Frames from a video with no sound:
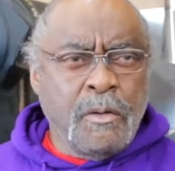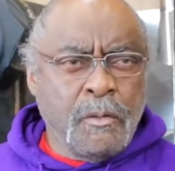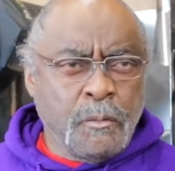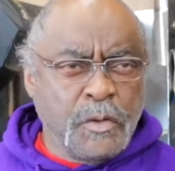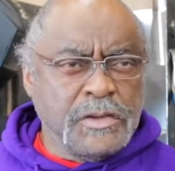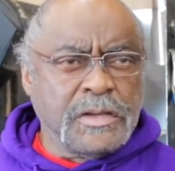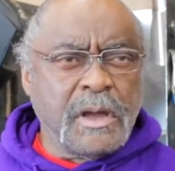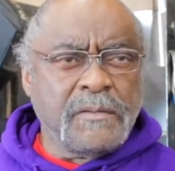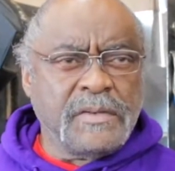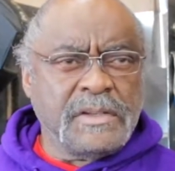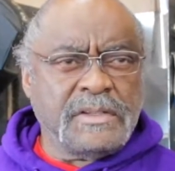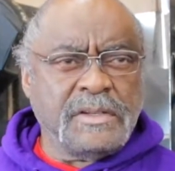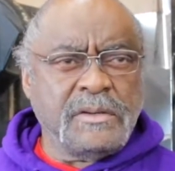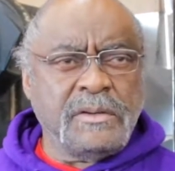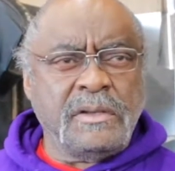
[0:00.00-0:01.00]
reach off
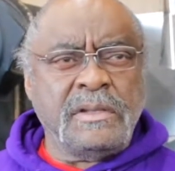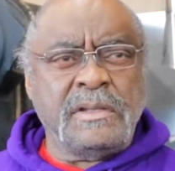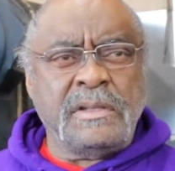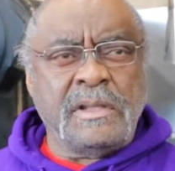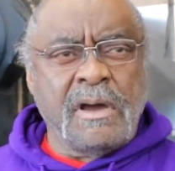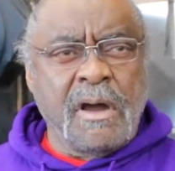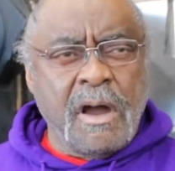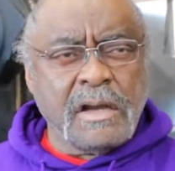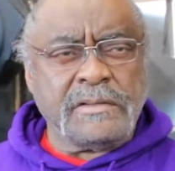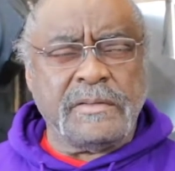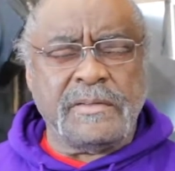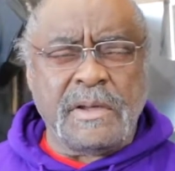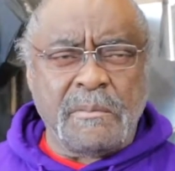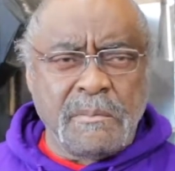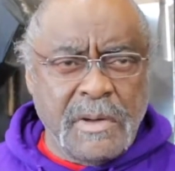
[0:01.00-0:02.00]
into the hearts of
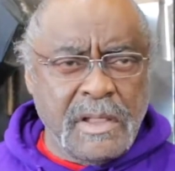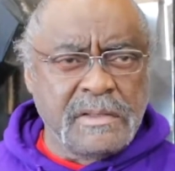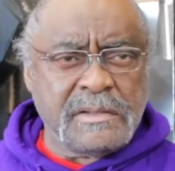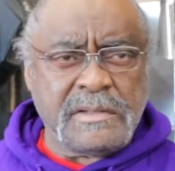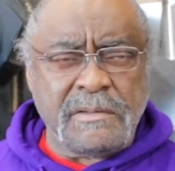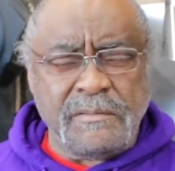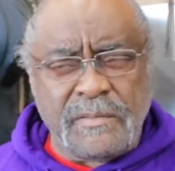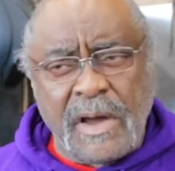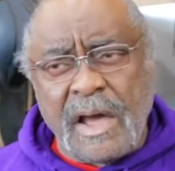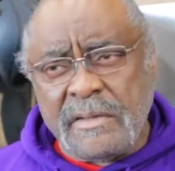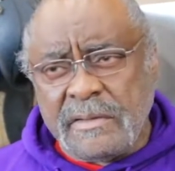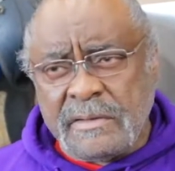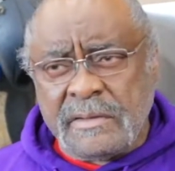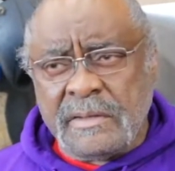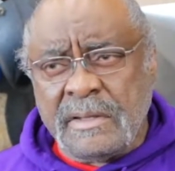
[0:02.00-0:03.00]
their mothers and
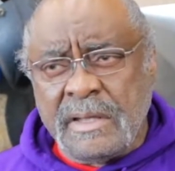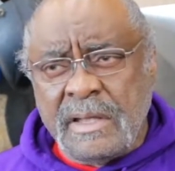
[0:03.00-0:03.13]
fathers,